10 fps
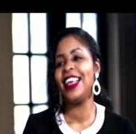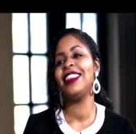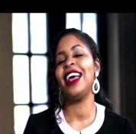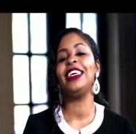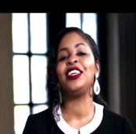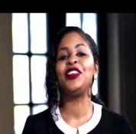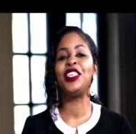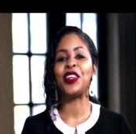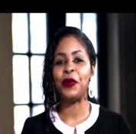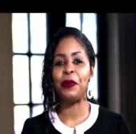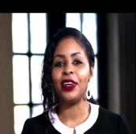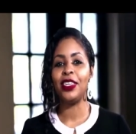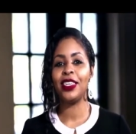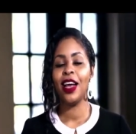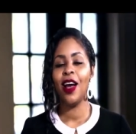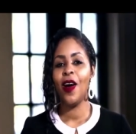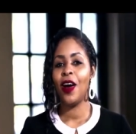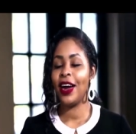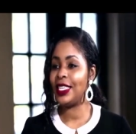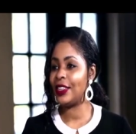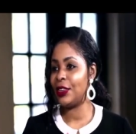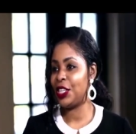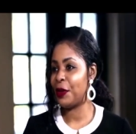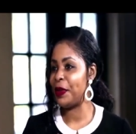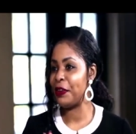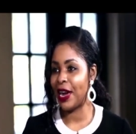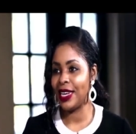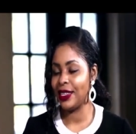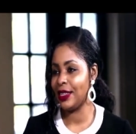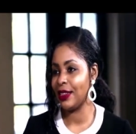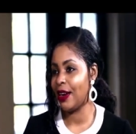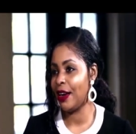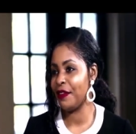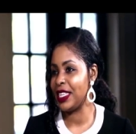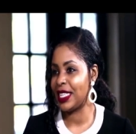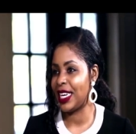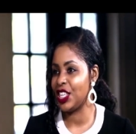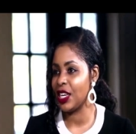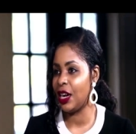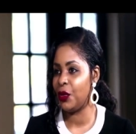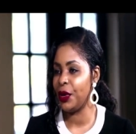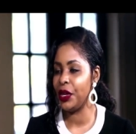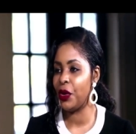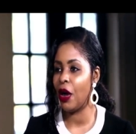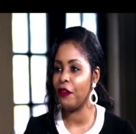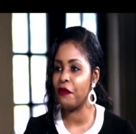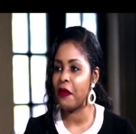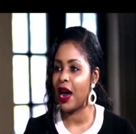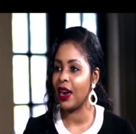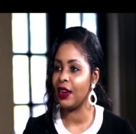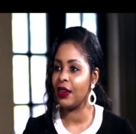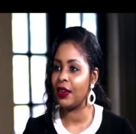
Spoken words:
Thank you so much. All right, so jumping right into the conversation, we know of Mark